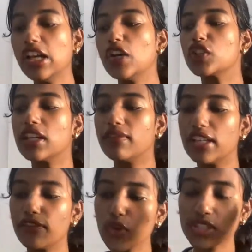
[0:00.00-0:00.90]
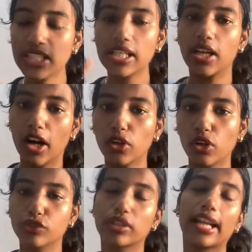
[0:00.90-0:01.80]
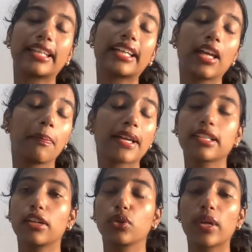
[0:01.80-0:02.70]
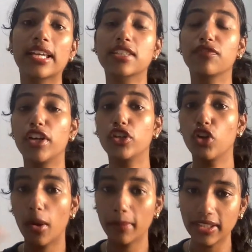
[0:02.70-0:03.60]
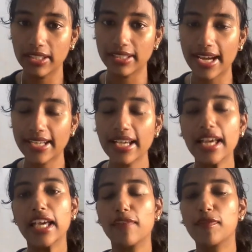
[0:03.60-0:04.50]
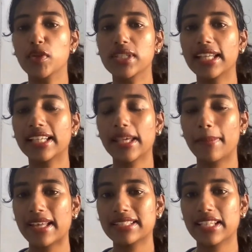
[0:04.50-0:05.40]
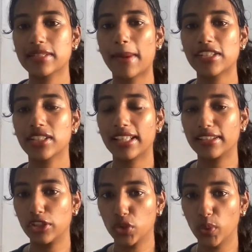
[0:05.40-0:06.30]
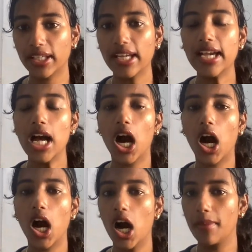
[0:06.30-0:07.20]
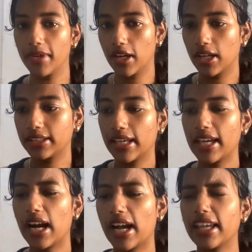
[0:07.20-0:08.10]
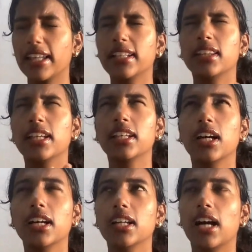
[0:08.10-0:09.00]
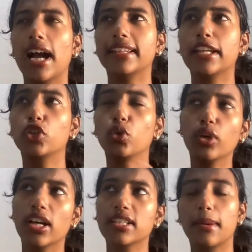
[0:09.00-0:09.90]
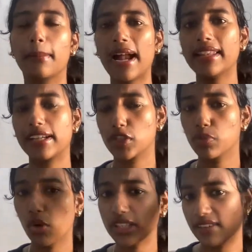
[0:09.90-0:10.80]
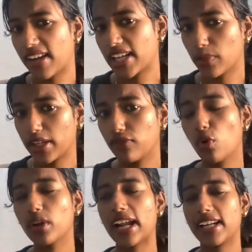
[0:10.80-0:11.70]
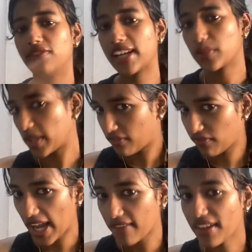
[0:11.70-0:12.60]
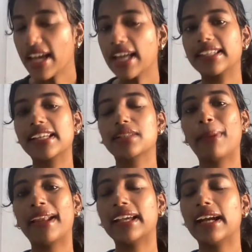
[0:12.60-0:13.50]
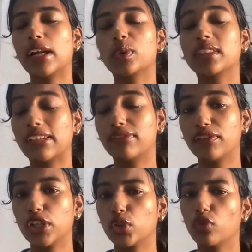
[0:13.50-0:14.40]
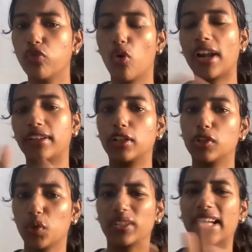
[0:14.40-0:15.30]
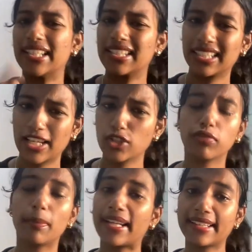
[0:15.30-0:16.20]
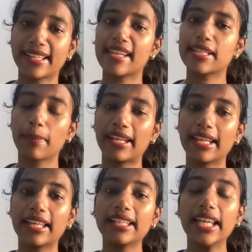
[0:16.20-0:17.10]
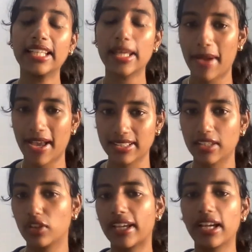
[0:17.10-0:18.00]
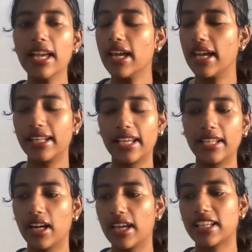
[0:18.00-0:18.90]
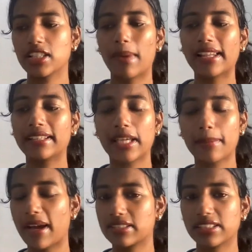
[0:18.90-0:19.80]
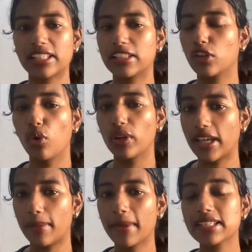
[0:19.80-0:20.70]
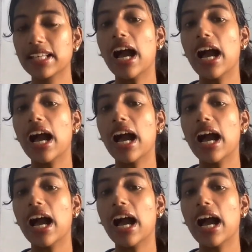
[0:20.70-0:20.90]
So even if you see here also, right, the capex they're doing is phenomenal, right? If you see the capacity expansion that they're doing, yeah, they in the year, I think 2 years combined, that is both FY24 and FY25, they're spending around 350 to 400 crore. That is a range of money that they're spending in capacity, like in expanding the capacity and in the whole capex.